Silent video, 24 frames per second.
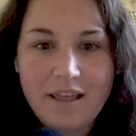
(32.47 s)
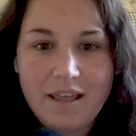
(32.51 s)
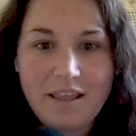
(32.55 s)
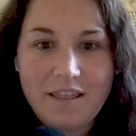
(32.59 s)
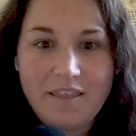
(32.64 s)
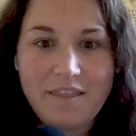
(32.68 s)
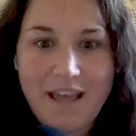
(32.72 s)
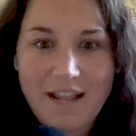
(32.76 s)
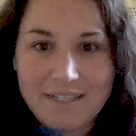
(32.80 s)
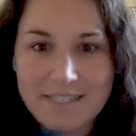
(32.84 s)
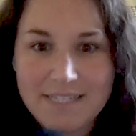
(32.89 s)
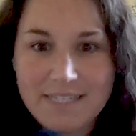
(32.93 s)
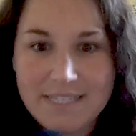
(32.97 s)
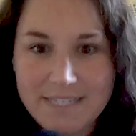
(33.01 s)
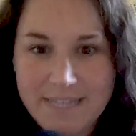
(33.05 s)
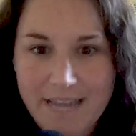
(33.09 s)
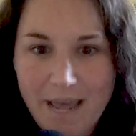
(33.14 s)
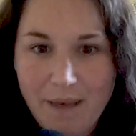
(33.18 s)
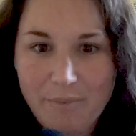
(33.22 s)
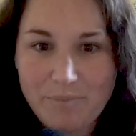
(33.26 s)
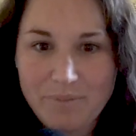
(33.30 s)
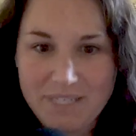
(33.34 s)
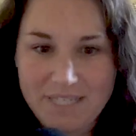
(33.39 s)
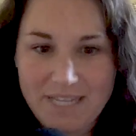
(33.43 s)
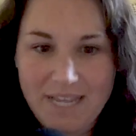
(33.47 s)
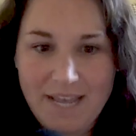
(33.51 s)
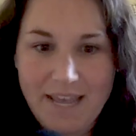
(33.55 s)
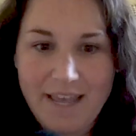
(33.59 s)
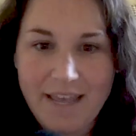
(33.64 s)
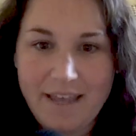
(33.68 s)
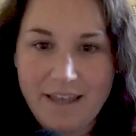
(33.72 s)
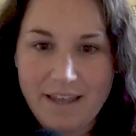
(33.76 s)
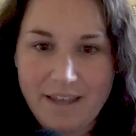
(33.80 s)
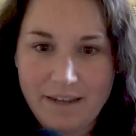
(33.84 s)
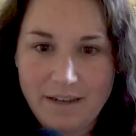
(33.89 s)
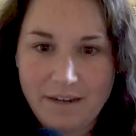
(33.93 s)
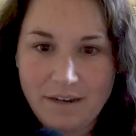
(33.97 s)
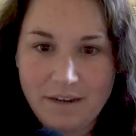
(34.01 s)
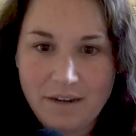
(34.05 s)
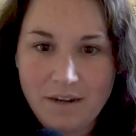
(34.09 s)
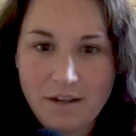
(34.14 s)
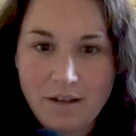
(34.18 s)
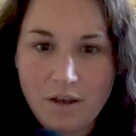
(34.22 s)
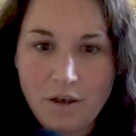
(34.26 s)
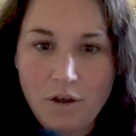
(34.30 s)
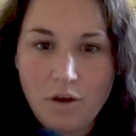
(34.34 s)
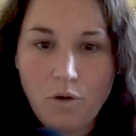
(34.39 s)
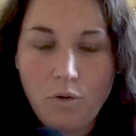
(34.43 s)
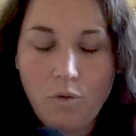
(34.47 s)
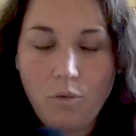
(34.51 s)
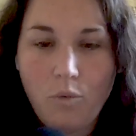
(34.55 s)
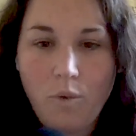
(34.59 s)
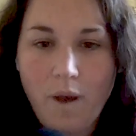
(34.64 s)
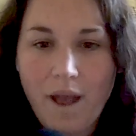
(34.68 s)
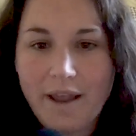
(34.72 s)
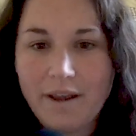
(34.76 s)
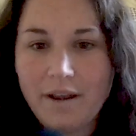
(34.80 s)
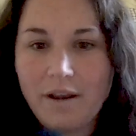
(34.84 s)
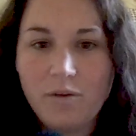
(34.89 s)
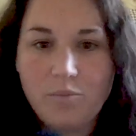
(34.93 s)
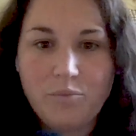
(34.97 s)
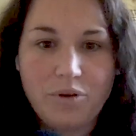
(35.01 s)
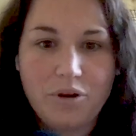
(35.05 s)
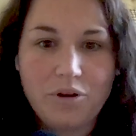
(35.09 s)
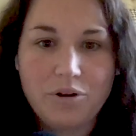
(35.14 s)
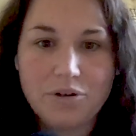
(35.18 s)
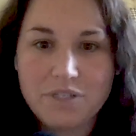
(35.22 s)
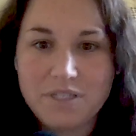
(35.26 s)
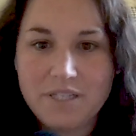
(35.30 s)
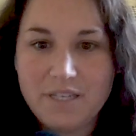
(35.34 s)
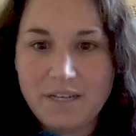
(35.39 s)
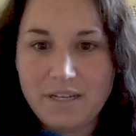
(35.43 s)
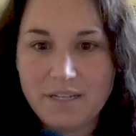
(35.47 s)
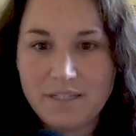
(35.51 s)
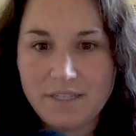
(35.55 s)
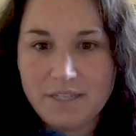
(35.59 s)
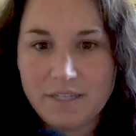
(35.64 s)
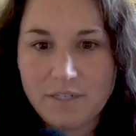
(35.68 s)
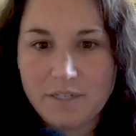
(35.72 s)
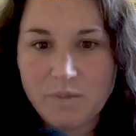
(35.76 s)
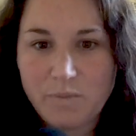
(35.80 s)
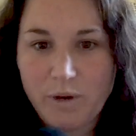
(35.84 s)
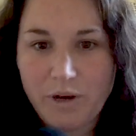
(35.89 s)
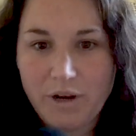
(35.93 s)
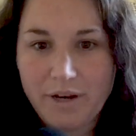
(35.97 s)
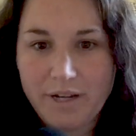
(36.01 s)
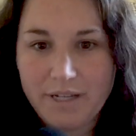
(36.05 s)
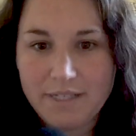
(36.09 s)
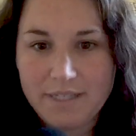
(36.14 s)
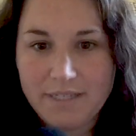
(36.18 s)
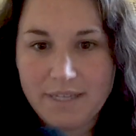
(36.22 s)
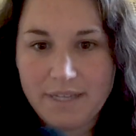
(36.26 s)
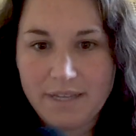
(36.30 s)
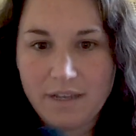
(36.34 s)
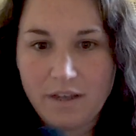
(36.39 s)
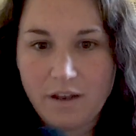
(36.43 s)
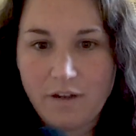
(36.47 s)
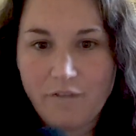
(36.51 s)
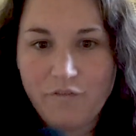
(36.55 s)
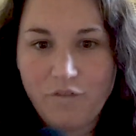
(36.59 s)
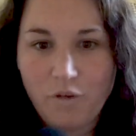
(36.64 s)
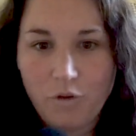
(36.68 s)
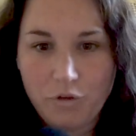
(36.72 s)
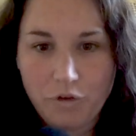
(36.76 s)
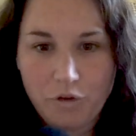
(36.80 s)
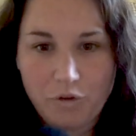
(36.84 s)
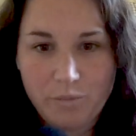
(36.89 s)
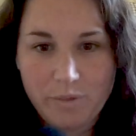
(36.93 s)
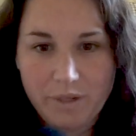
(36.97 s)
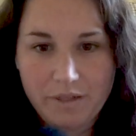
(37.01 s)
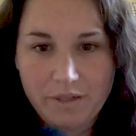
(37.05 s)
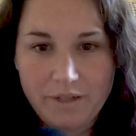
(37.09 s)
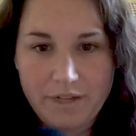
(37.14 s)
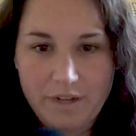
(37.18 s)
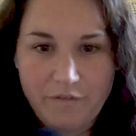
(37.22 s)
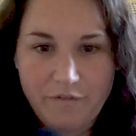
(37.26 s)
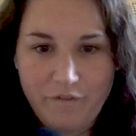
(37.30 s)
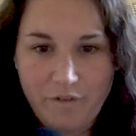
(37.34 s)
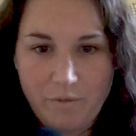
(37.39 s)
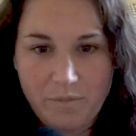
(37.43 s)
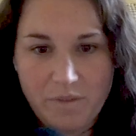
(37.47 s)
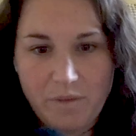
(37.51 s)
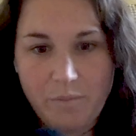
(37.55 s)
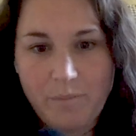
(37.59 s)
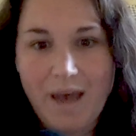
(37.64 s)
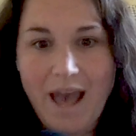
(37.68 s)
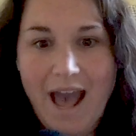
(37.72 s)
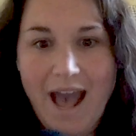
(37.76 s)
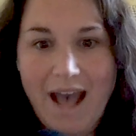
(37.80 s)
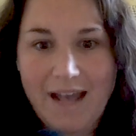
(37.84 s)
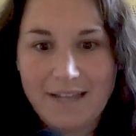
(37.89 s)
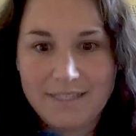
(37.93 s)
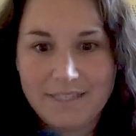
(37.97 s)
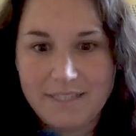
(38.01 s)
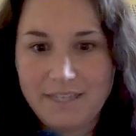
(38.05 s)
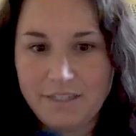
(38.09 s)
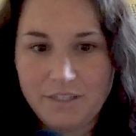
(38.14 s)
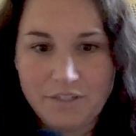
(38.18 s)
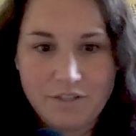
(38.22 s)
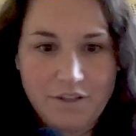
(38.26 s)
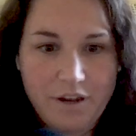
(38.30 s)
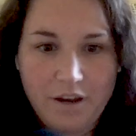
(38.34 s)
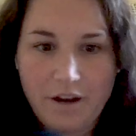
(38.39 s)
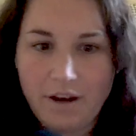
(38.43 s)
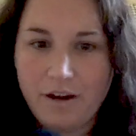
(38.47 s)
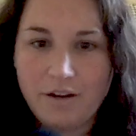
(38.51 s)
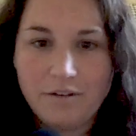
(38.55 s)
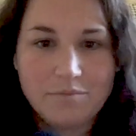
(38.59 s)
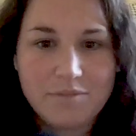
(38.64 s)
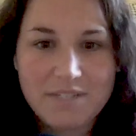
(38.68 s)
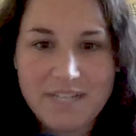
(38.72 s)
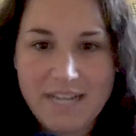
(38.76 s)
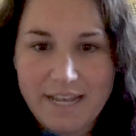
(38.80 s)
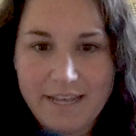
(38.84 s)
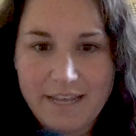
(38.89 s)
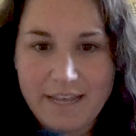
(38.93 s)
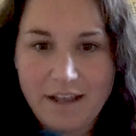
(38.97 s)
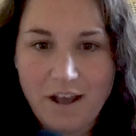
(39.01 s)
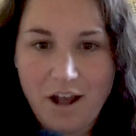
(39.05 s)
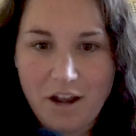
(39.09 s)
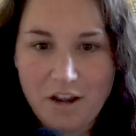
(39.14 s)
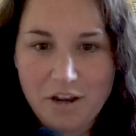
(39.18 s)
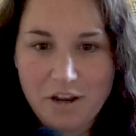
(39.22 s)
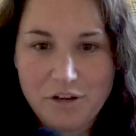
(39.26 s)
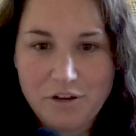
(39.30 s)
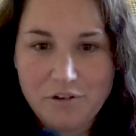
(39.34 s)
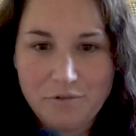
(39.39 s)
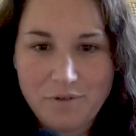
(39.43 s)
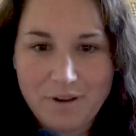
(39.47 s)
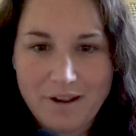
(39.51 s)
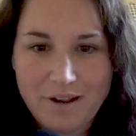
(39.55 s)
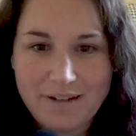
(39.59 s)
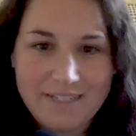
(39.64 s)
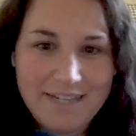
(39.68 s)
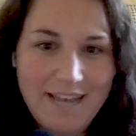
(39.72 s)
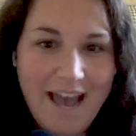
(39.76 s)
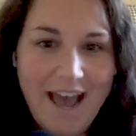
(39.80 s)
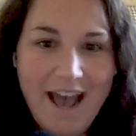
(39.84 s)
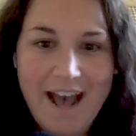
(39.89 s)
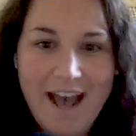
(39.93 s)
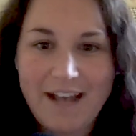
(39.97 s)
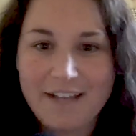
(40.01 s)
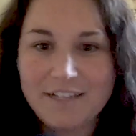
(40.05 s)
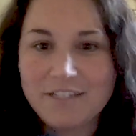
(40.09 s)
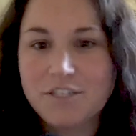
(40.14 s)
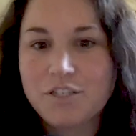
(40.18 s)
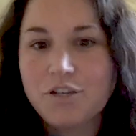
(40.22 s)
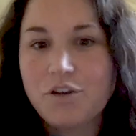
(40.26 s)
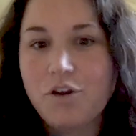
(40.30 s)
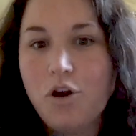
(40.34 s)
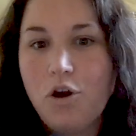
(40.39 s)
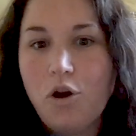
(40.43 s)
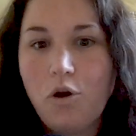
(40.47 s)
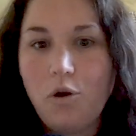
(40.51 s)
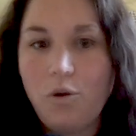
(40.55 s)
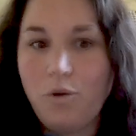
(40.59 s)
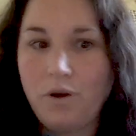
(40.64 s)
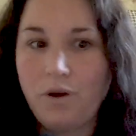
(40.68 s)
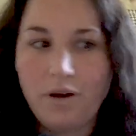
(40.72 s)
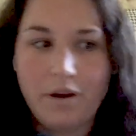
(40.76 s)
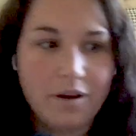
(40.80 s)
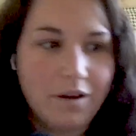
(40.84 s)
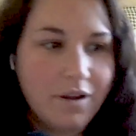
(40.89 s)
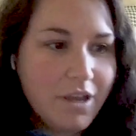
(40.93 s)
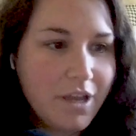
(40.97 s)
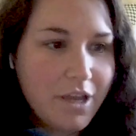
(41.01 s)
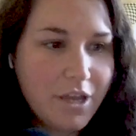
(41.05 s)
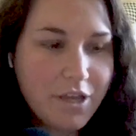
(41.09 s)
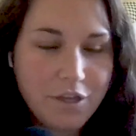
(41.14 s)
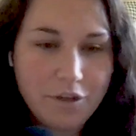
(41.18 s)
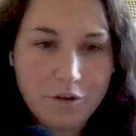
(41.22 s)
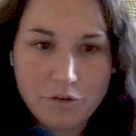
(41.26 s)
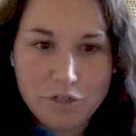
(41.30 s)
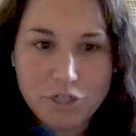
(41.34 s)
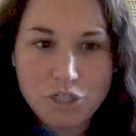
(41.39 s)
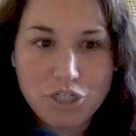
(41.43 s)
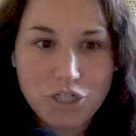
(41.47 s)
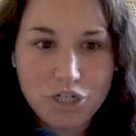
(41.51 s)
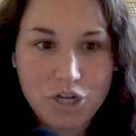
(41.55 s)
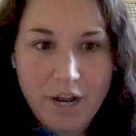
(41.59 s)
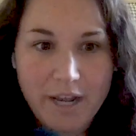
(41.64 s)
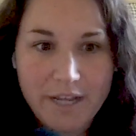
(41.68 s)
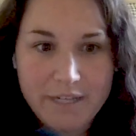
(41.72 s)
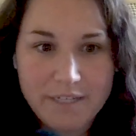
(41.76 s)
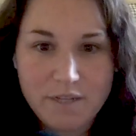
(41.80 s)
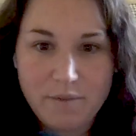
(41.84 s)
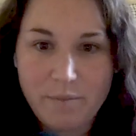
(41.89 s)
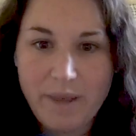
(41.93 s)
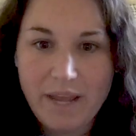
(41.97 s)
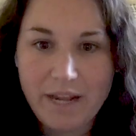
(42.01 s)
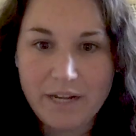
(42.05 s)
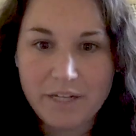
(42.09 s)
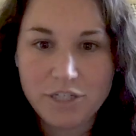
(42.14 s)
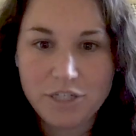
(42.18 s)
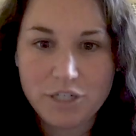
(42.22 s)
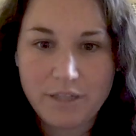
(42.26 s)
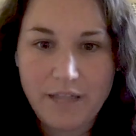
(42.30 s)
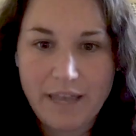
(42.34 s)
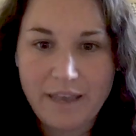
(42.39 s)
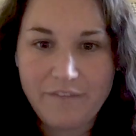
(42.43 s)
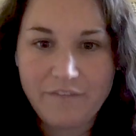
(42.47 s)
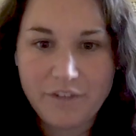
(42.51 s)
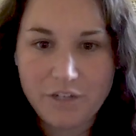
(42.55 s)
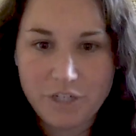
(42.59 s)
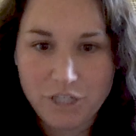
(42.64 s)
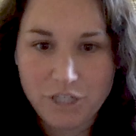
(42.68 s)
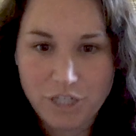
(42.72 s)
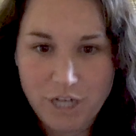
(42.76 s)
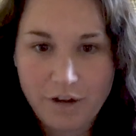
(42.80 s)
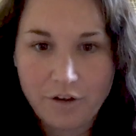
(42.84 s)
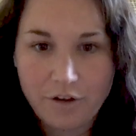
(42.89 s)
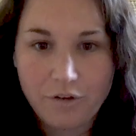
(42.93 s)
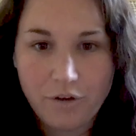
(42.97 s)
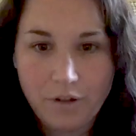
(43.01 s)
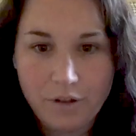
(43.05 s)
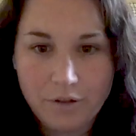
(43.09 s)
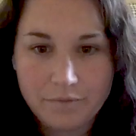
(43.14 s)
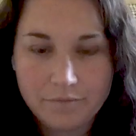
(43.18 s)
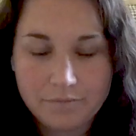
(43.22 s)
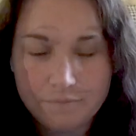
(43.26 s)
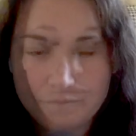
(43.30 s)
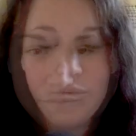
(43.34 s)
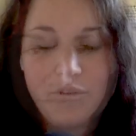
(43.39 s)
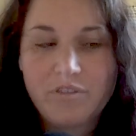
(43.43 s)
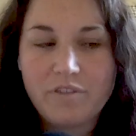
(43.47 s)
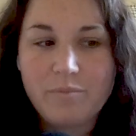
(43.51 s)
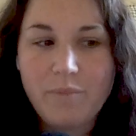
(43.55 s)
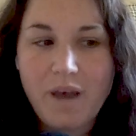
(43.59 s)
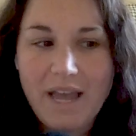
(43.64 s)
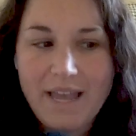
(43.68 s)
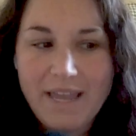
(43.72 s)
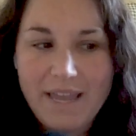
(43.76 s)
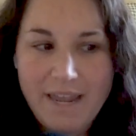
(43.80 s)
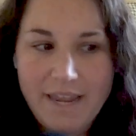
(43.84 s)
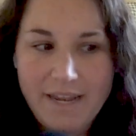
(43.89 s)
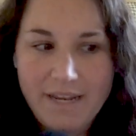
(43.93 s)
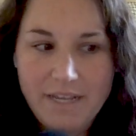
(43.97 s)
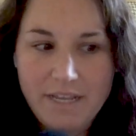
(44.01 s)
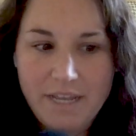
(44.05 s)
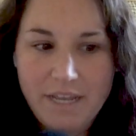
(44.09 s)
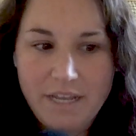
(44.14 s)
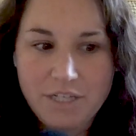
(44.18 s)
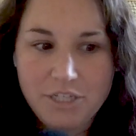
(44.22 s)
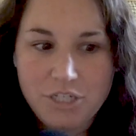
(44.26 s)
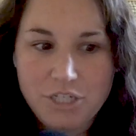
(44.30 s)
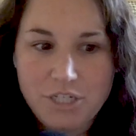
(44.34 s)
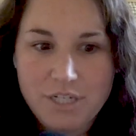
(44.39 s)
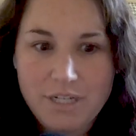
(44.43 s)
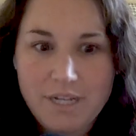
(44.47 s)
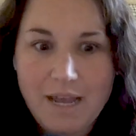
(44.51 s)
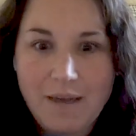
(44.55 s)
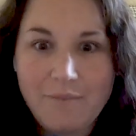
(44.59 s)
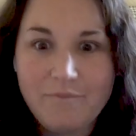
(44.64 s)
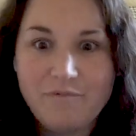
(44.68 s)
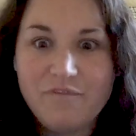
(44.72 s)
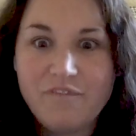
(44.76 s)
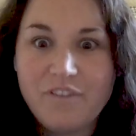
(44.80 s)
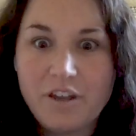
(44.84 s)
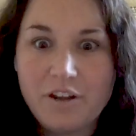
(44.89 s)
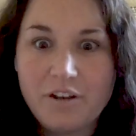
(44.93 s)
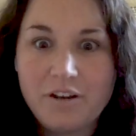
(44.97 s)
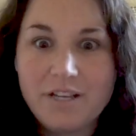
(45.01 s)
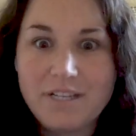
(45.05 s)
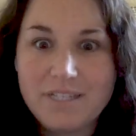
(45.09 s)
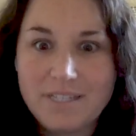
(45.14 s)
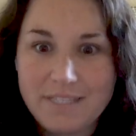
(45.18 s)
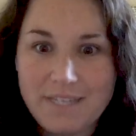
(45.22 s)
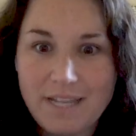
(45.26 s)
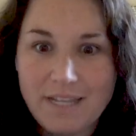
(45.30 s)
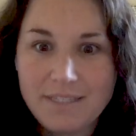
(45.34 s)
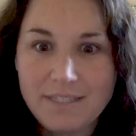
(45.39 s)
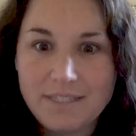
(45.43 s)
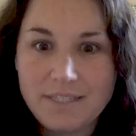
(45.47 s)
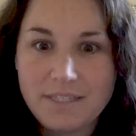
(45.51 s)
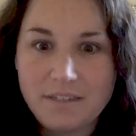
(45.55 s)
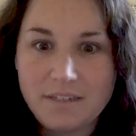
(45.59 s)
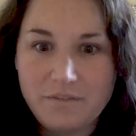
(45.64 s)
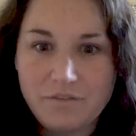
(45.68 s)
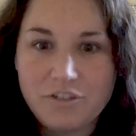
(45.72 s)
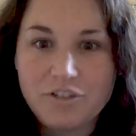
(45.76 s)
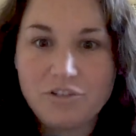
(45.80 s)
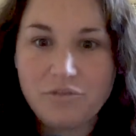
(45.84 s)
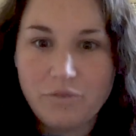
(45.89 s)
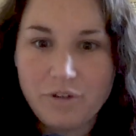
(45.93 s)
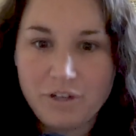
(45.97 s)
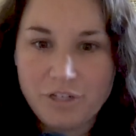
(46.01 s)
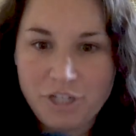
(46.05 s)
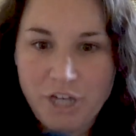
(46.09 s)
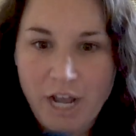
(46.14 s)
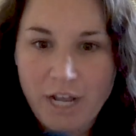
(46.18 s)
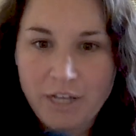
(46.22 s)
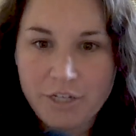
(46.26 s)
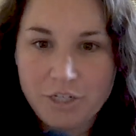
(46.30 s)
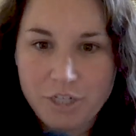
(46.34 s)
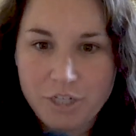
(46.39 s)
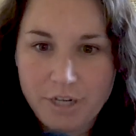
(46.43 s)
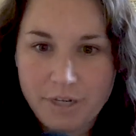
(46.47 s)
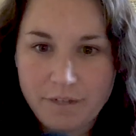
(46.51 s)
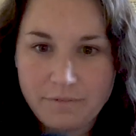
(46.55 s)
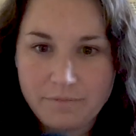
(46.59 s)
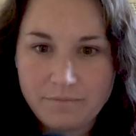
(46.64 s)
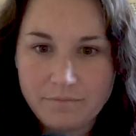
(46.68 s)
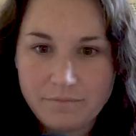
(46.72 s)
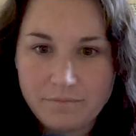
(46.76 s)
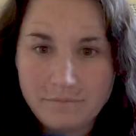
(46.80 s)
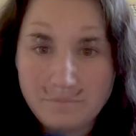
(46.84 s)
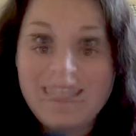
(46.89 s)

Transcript: that steps in when a person is experiencing a vulnerability from the past as they're taking on a new task or you know just trying to manage life in general with my ADHD I'm very sensitive to rejection